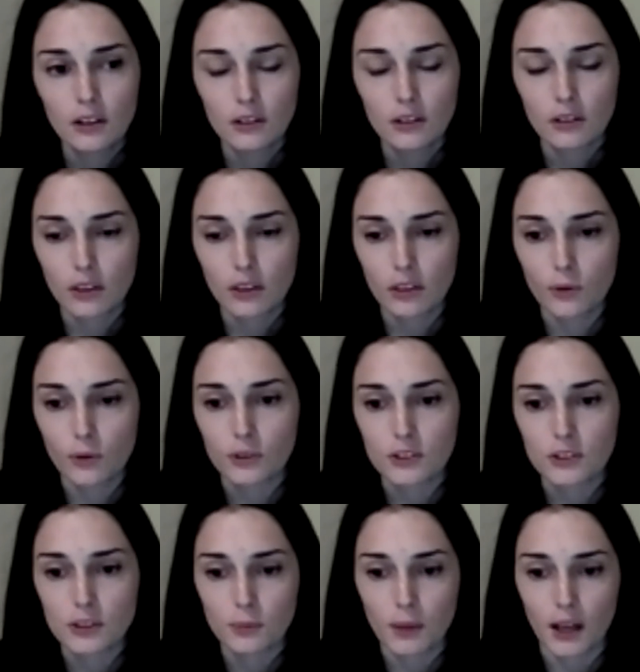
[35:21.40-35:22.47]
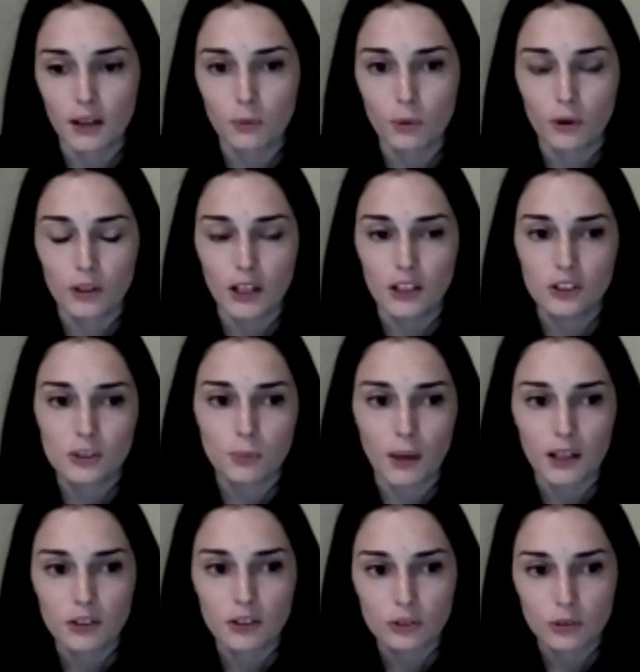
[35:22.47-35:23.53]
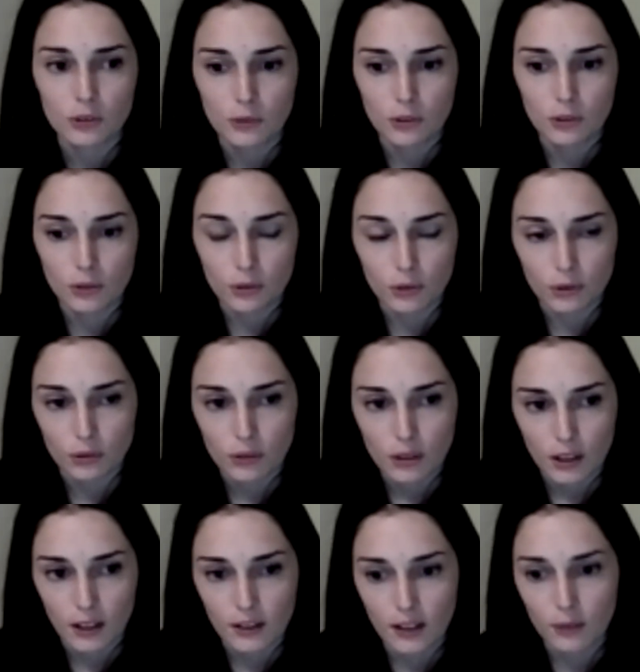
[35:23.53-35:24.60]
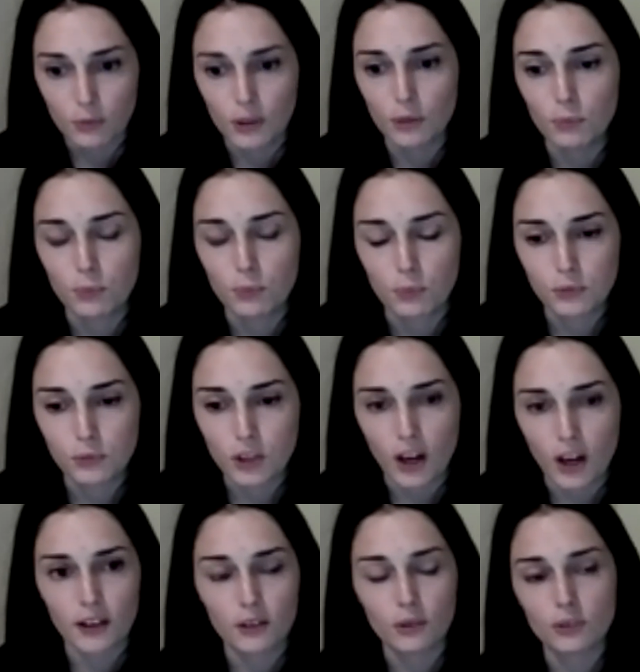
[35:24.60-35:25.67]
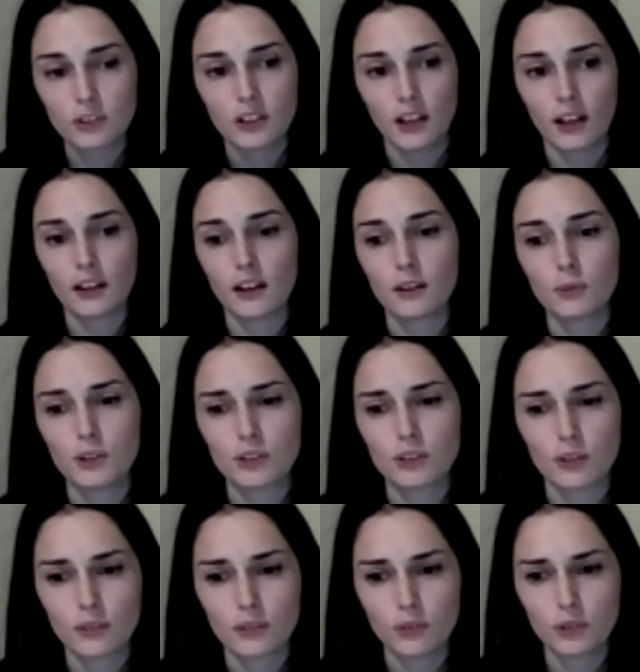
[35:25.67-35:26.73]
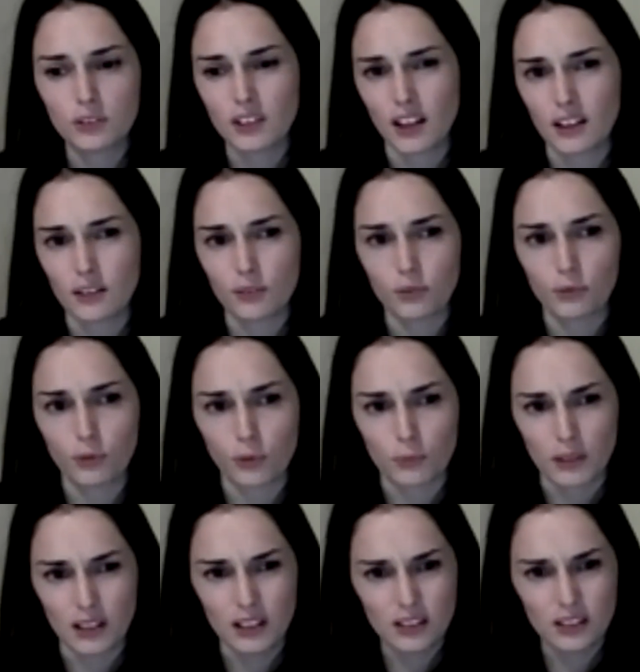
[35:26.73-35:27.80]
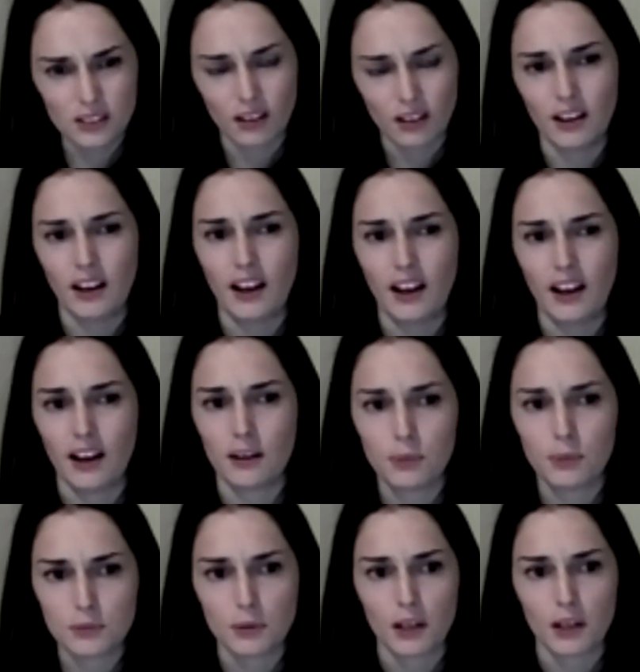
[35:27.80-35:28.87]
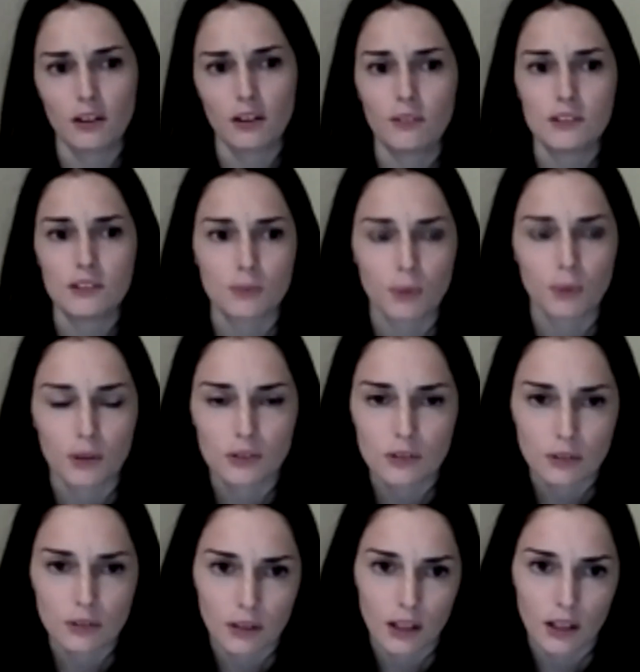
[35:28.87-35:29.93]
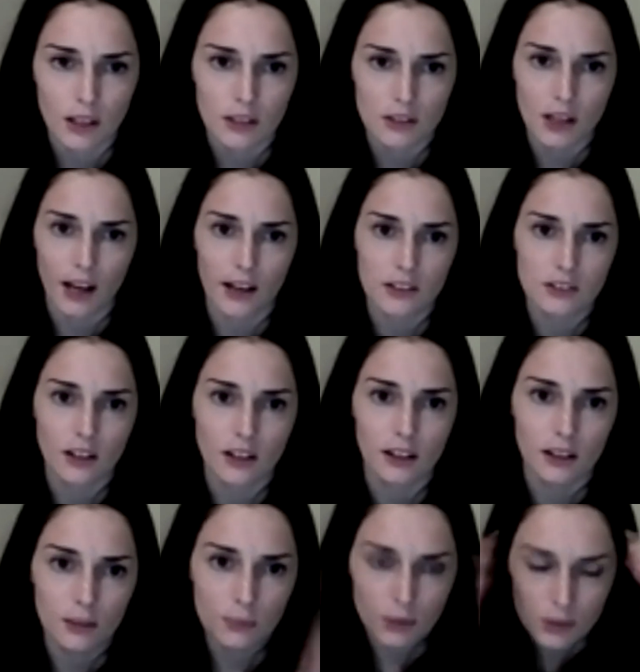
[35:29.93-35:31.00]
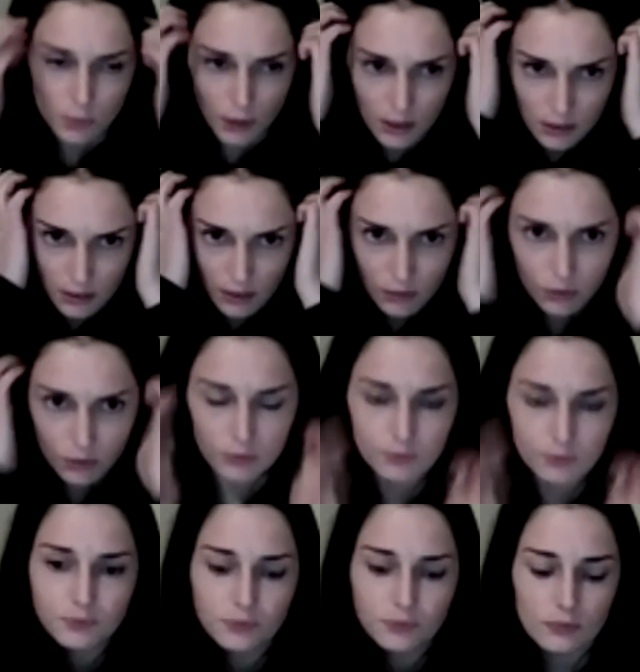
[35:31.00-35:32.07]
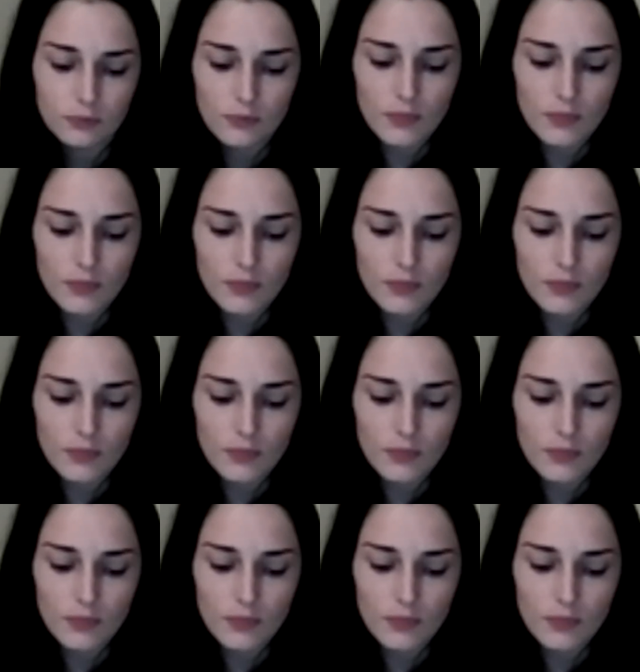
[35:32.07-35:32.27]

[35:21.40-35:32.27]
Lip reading: thoughts about what each space should do, and then we tied it all together. We sort of looked at it from an inside-out perspective as opposed to an outside-in perspective, kind